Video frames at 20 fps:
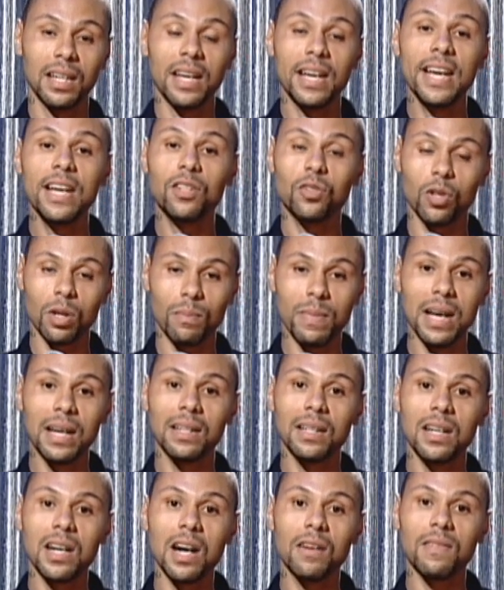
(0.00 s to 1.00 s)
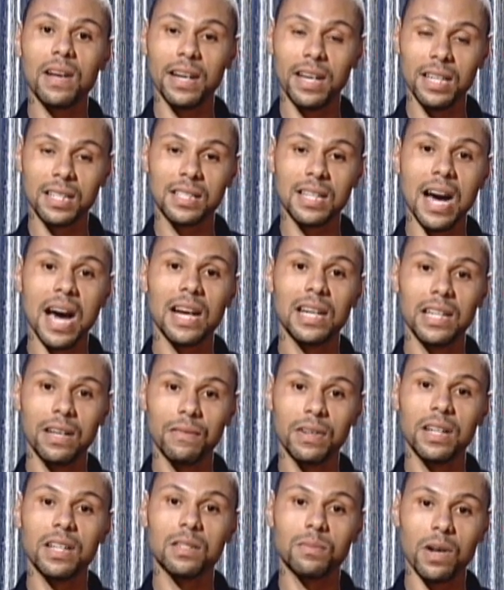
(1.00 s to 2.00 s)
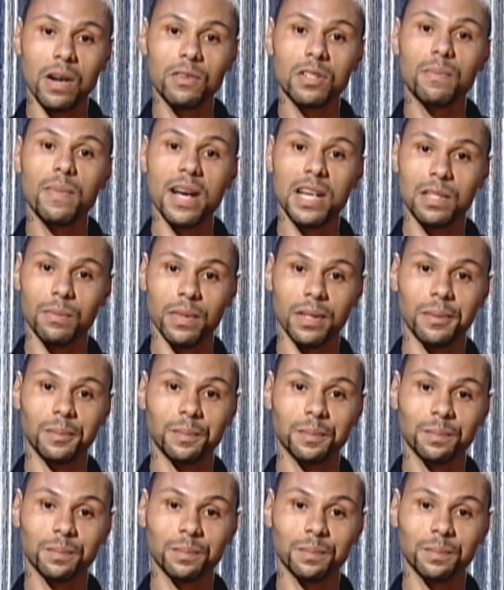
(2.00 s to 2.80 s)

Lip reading: He's going to make love like he's tired of living in his mother's basement.